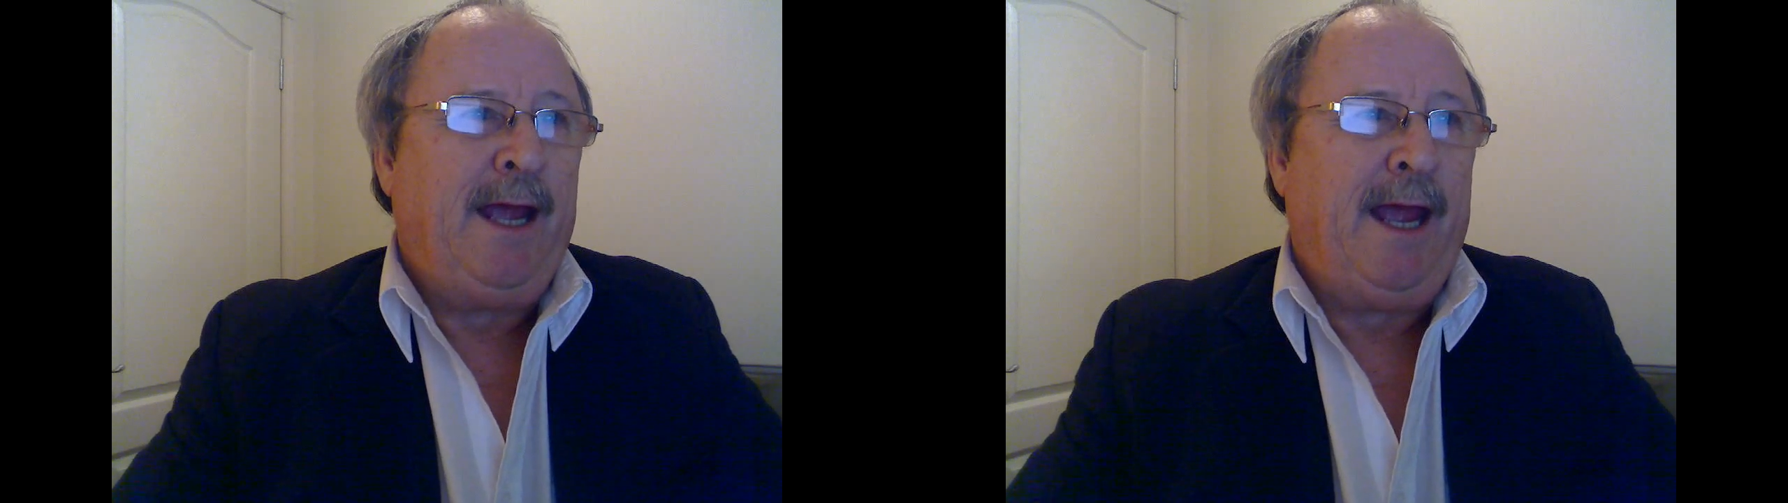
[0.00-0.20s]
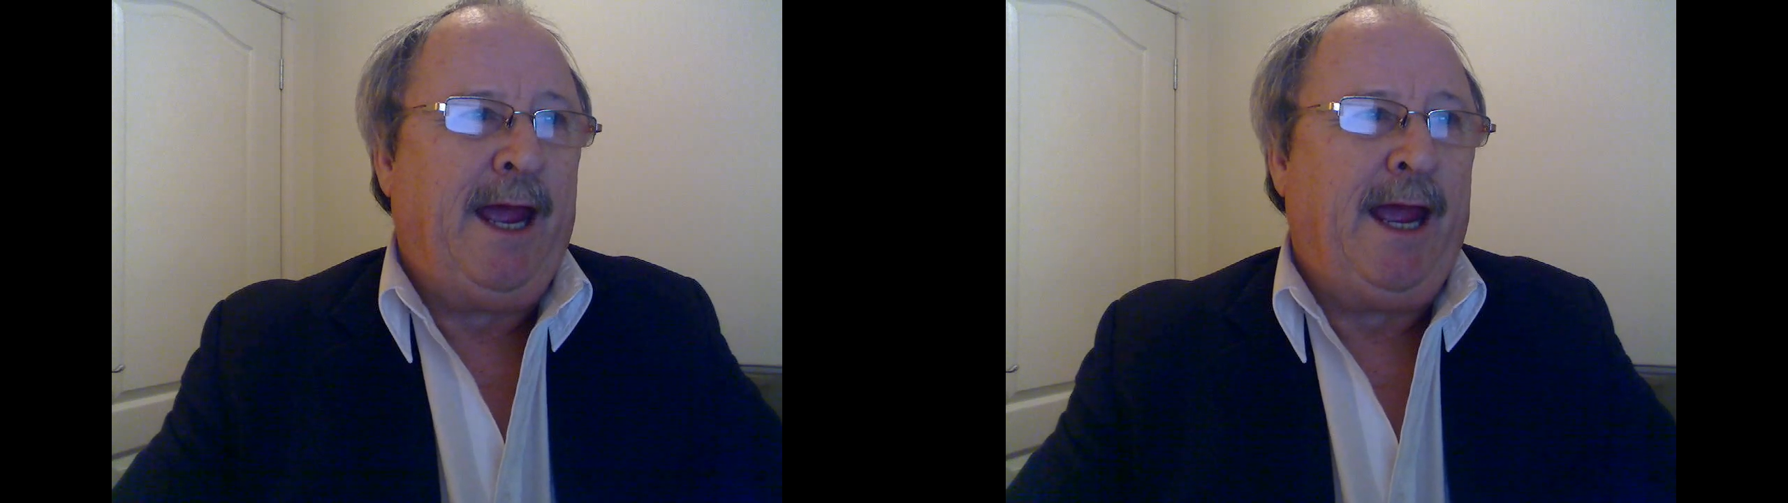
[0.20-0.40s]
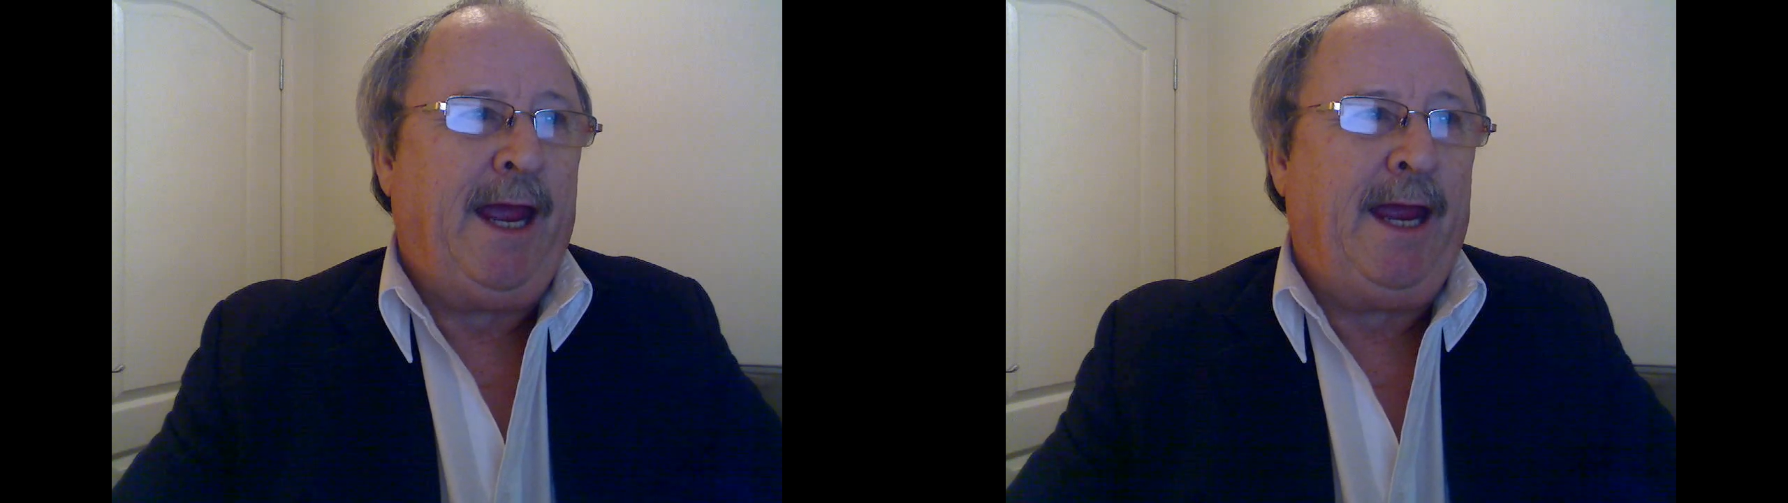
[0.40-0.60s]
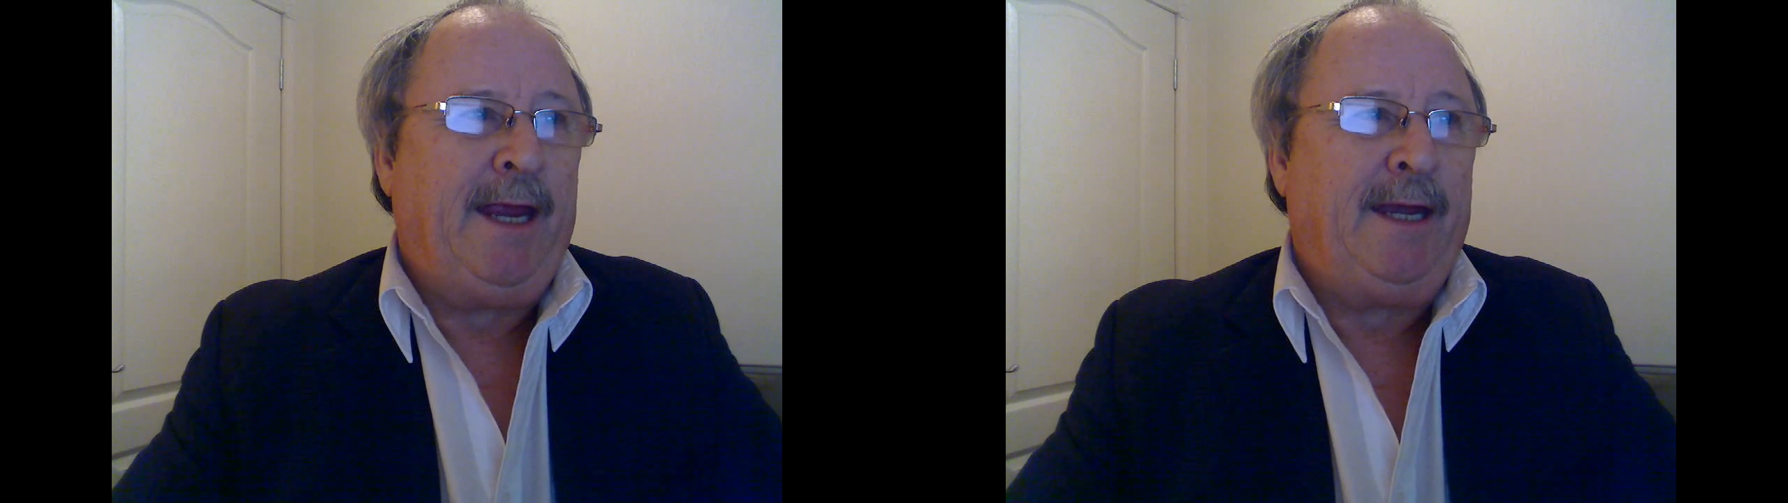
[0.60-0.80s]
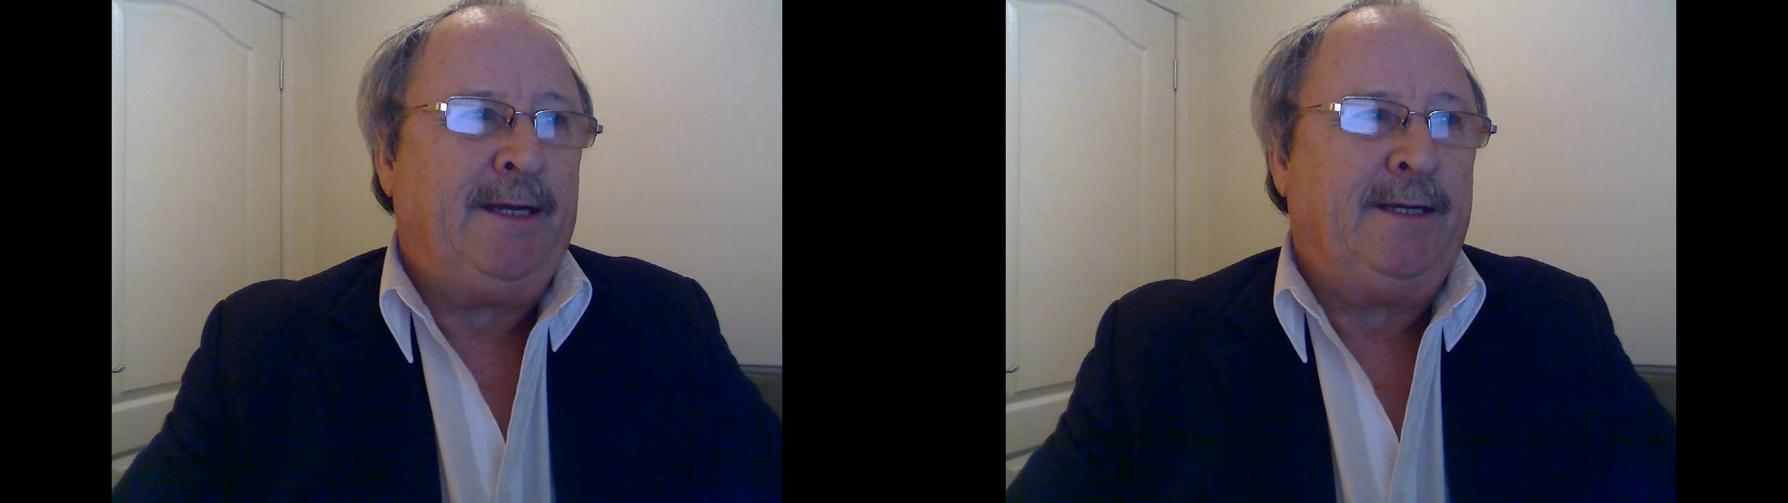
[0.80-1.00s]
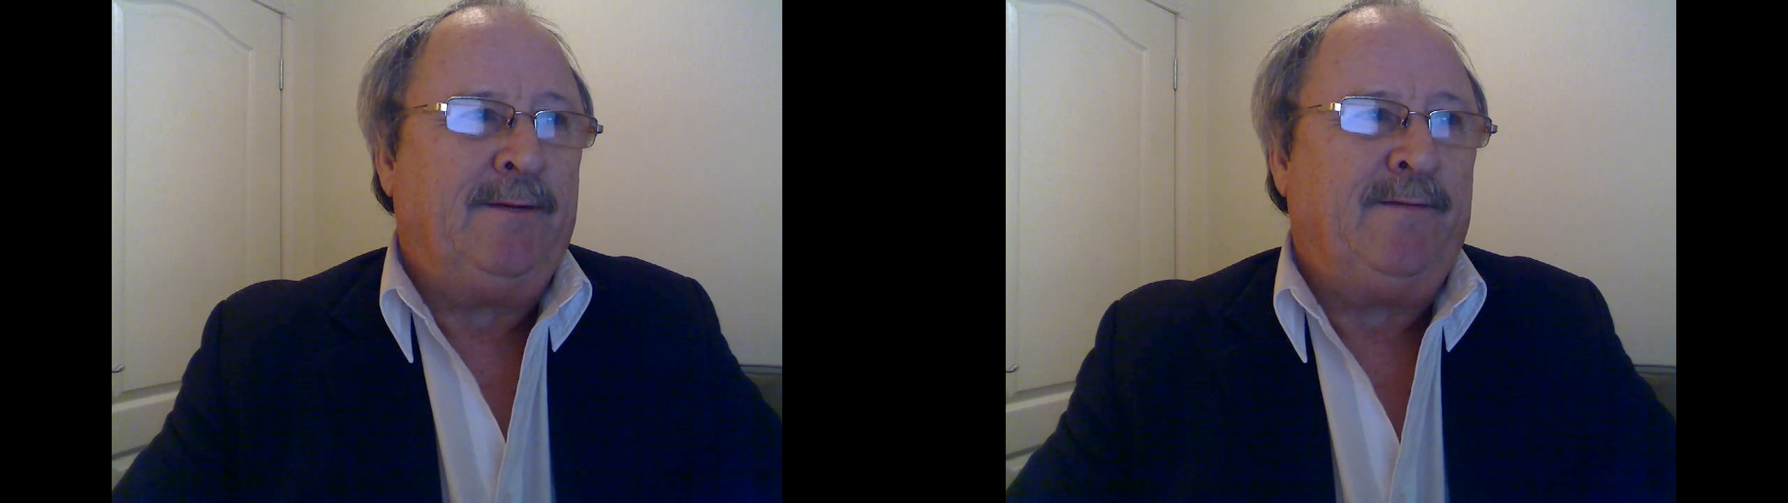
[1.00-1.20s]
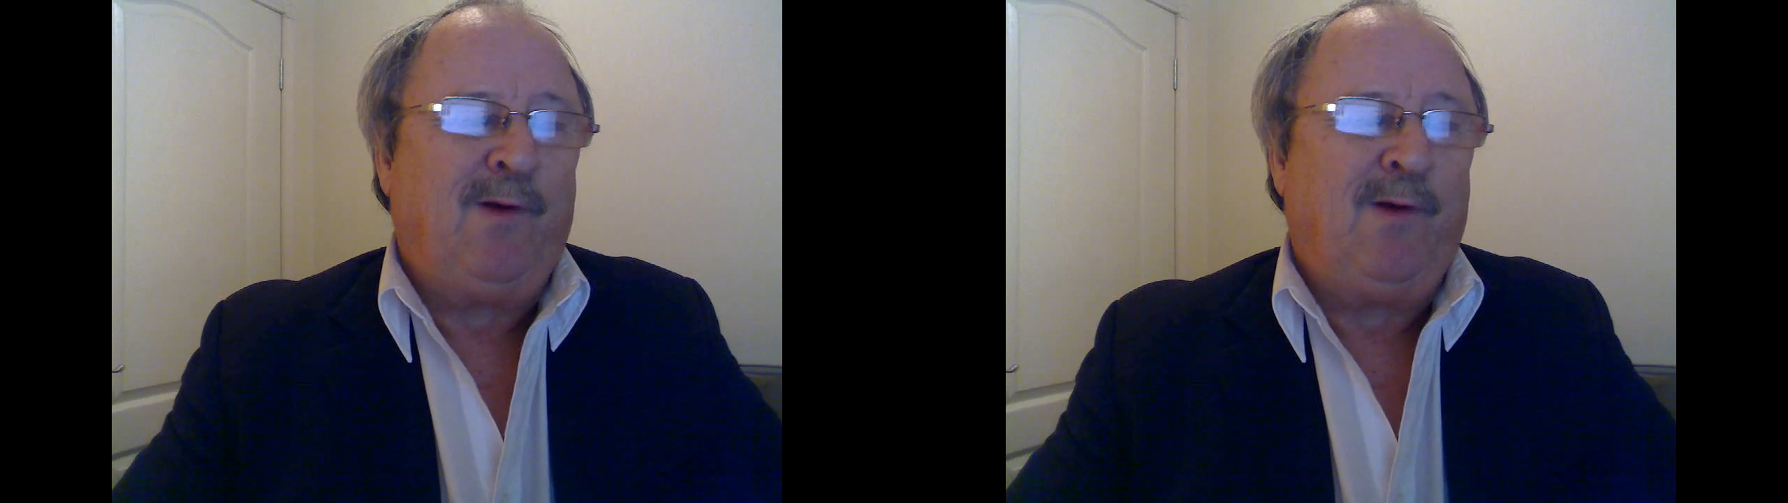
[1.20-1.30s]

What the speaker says: and